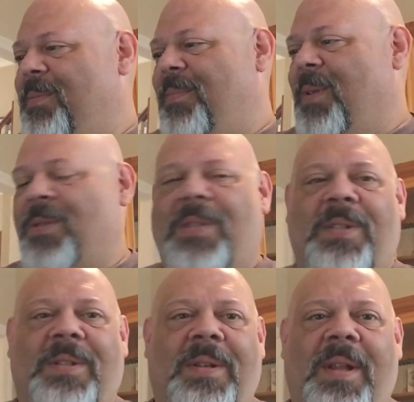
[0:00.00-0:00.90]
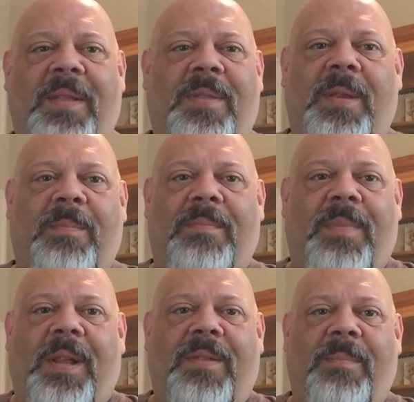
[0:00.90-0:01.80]
there's just nothing
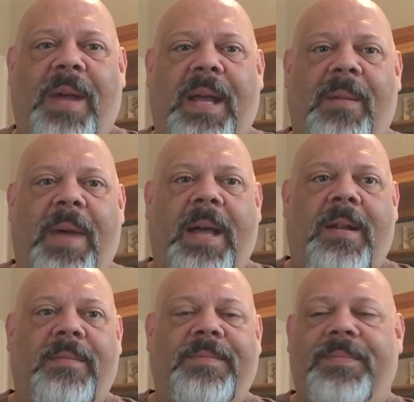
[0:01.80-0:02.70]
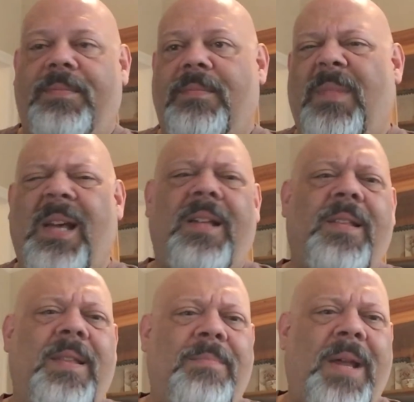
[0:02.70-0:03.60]
bad about it, other
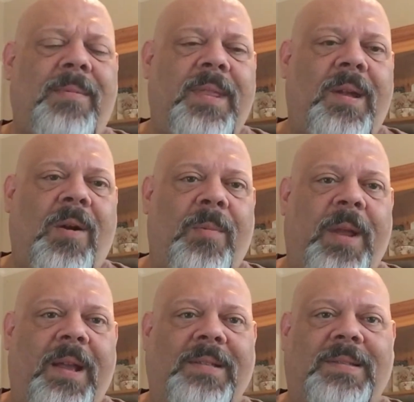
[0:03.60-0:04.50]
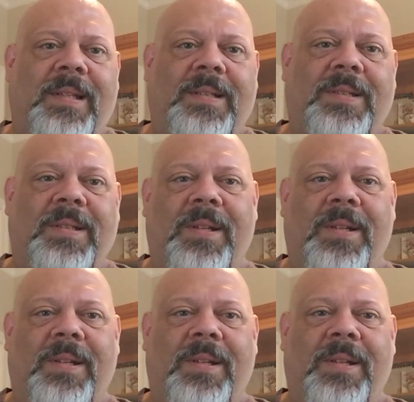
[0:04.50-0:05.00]
than maybe the RBA section.